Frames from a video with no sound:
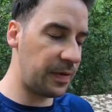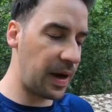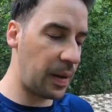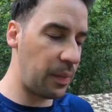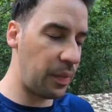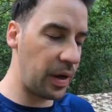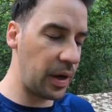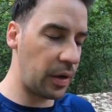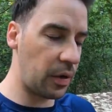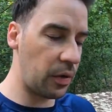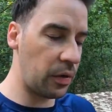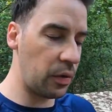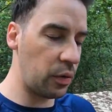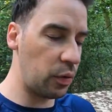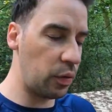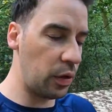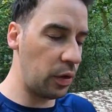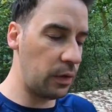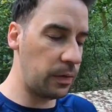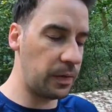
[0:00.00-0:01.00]
fabric on the
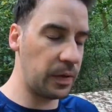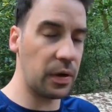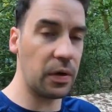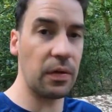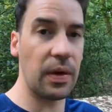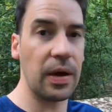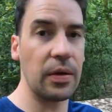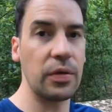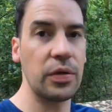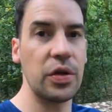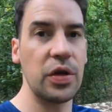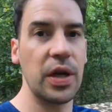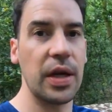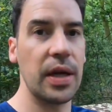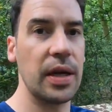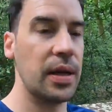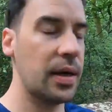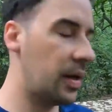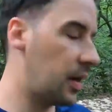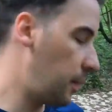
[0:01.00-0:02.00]
roof and ground
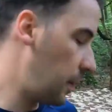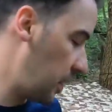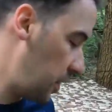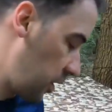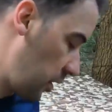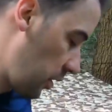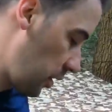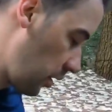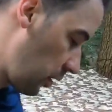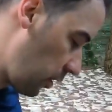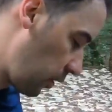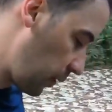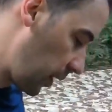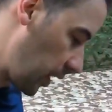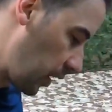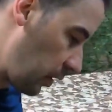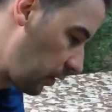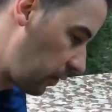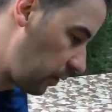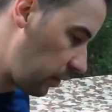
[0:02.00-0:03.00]
sheet. And I mentioned the
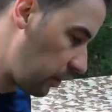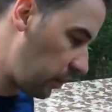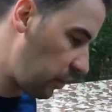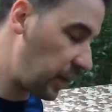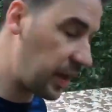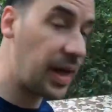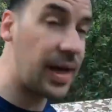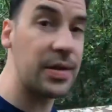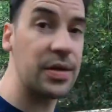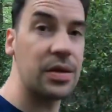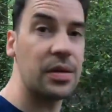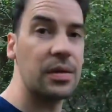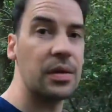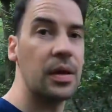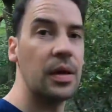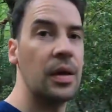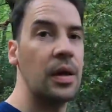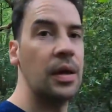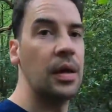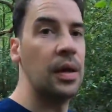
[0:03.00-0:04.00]
3,000
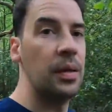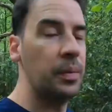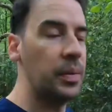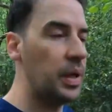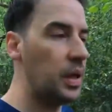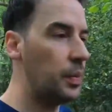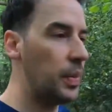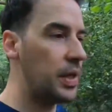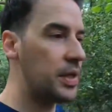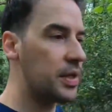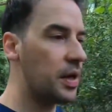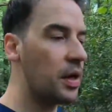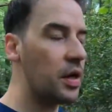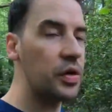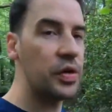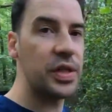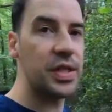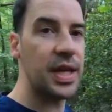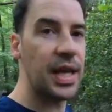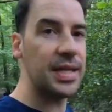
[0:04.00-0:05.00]
millimeter
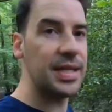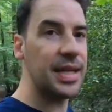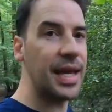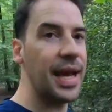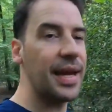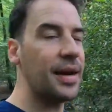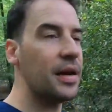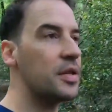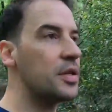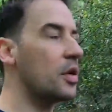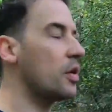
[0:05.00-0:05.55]
hydrostatic head. I